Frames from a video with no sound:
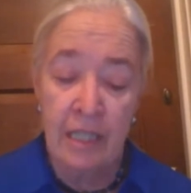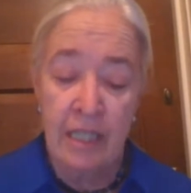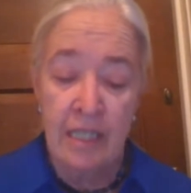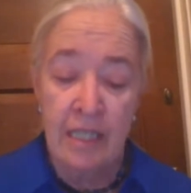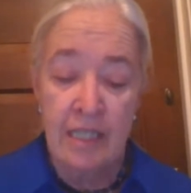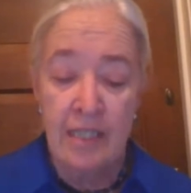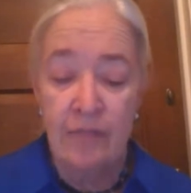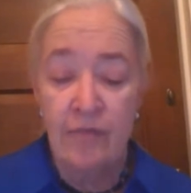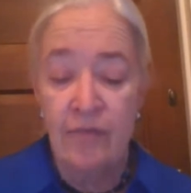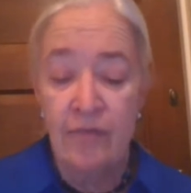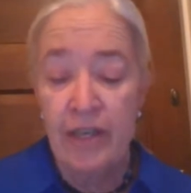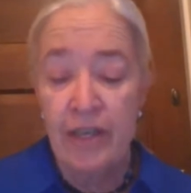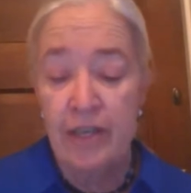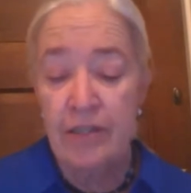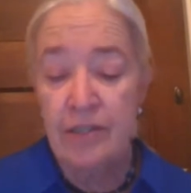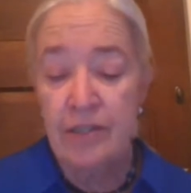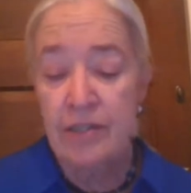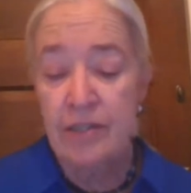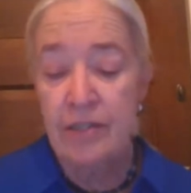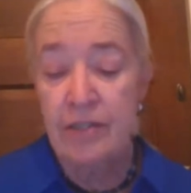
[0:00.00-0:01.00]
Some
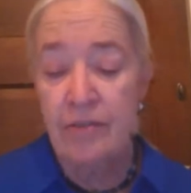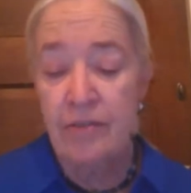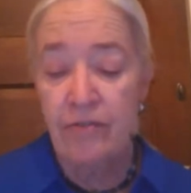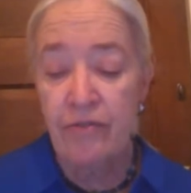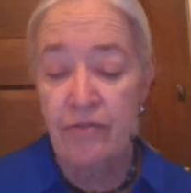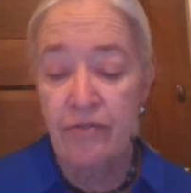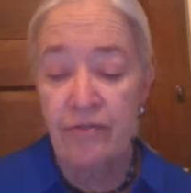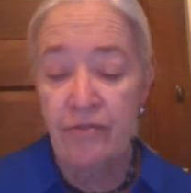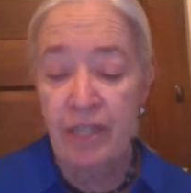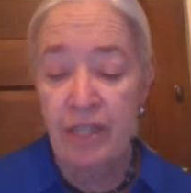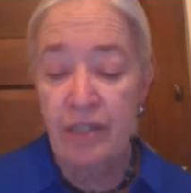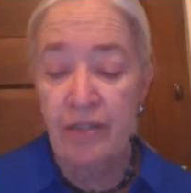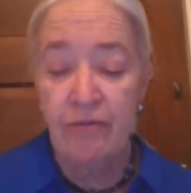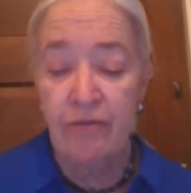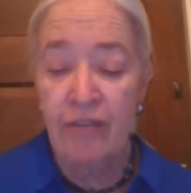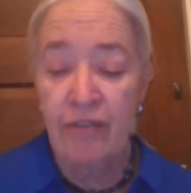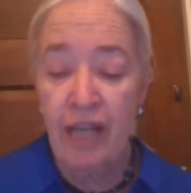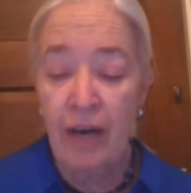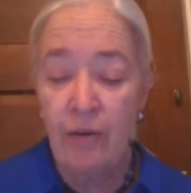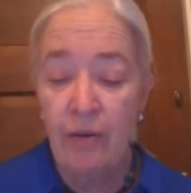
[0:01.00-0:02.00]
vases of faded
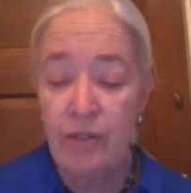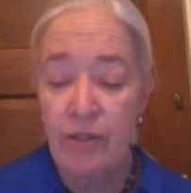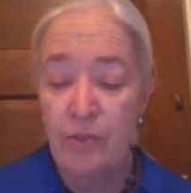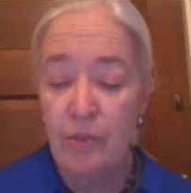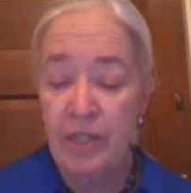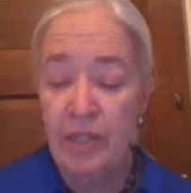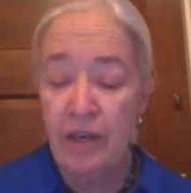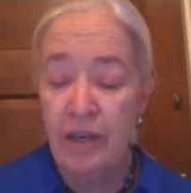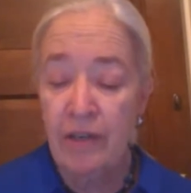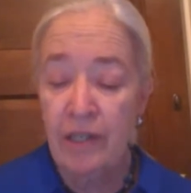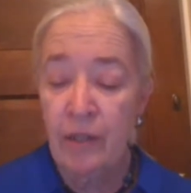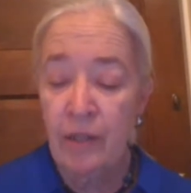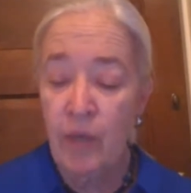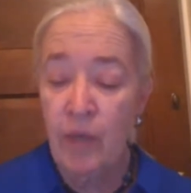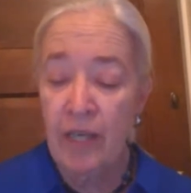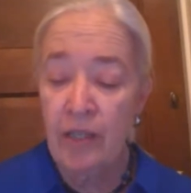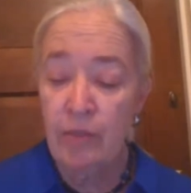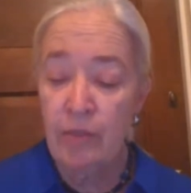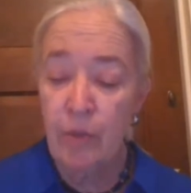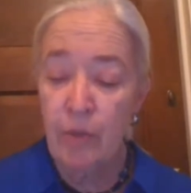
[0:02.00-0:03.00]
flowers were carried
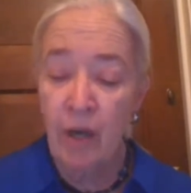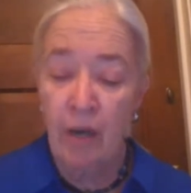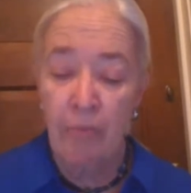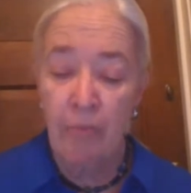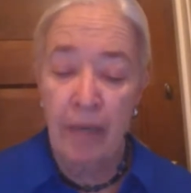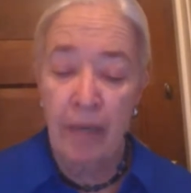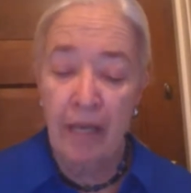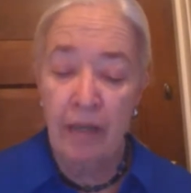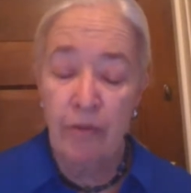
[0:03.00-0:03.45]
away and brought back